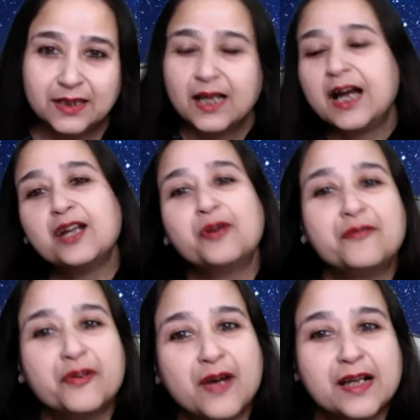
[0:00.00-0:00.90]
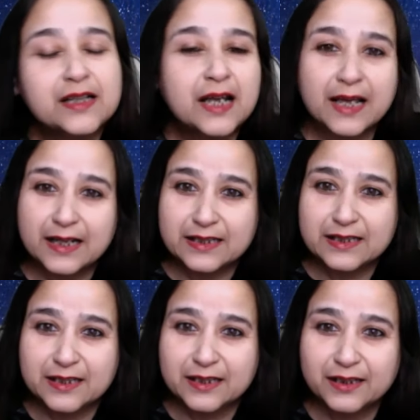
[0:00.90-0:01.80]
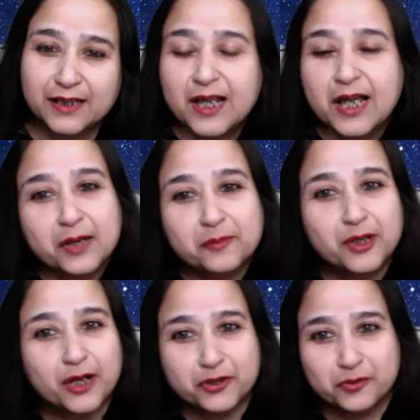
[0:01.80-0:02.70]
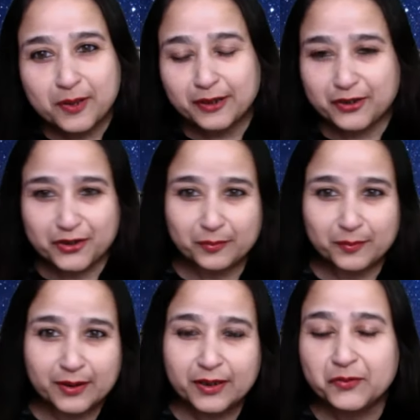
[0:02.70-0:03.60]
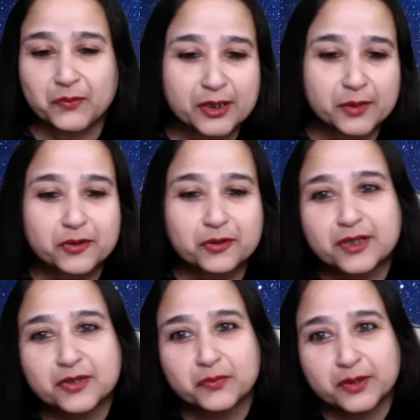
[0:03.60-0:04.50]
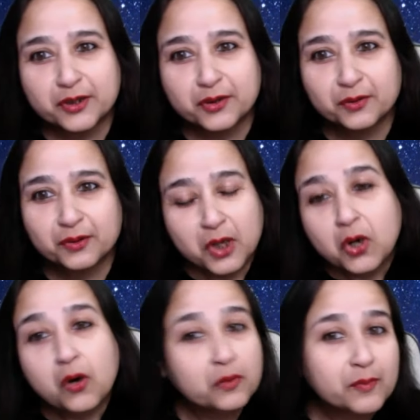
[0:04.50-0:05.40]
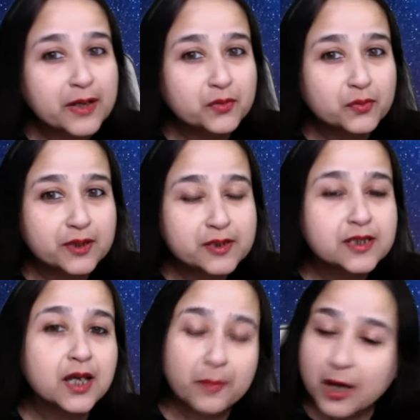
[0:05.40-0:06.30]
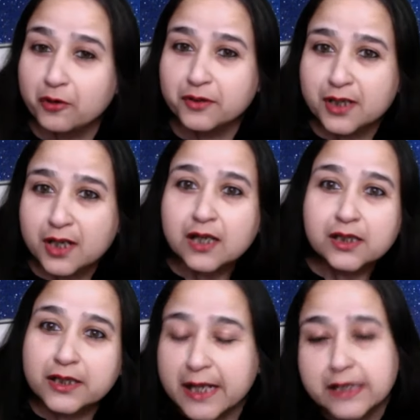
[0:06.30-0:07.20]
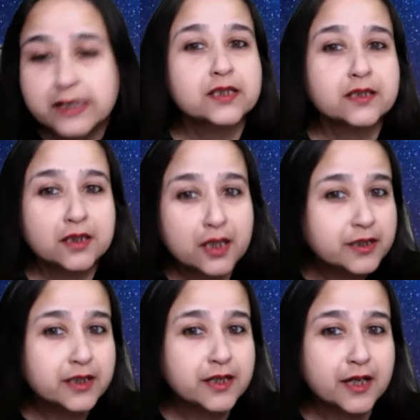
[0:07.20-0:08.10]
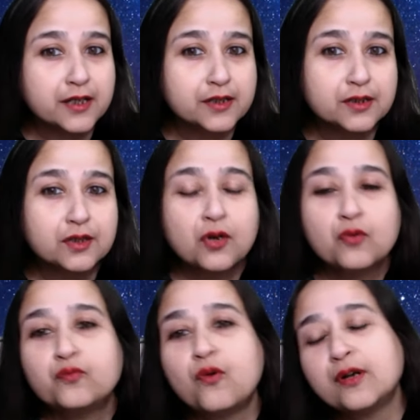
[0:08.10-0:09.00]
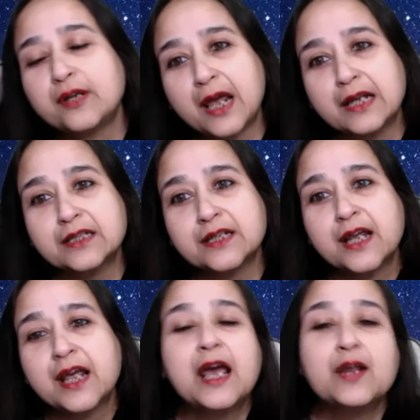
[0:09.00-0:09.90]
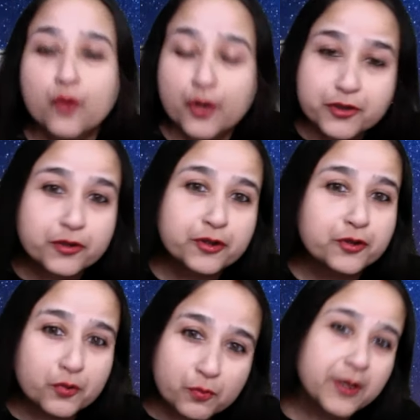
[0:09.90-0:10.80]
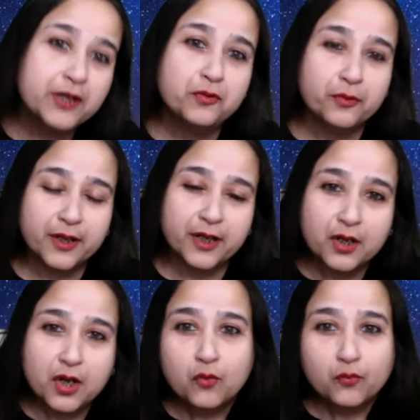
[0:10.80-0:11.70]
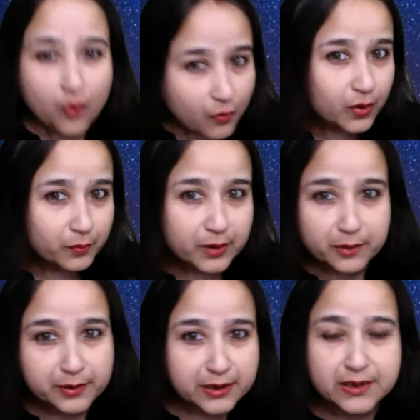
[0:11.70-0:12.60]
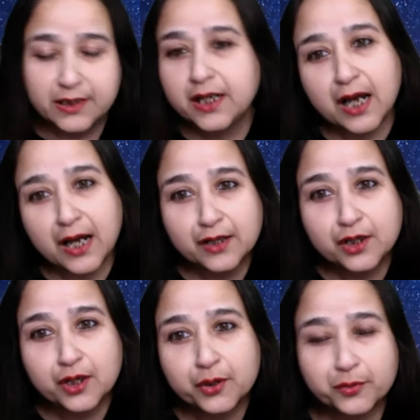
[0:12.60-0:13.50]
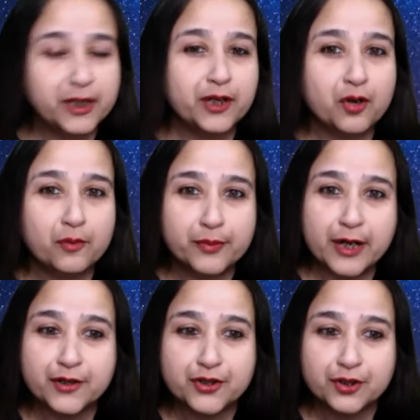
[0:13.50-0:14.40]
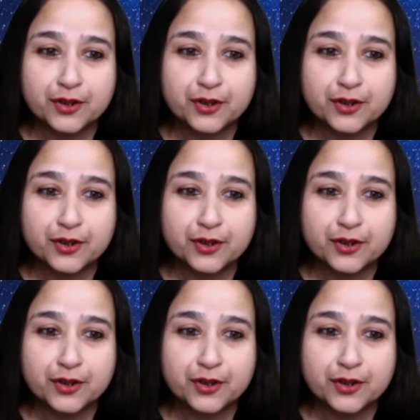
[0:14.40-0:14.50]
Hello everyone, and I'm Meenakshi Upadhyay Sharma, and welcome to this video on MindWorks about the next 30 days for CAT and what should you be doing for verbal ability and reading comprehension.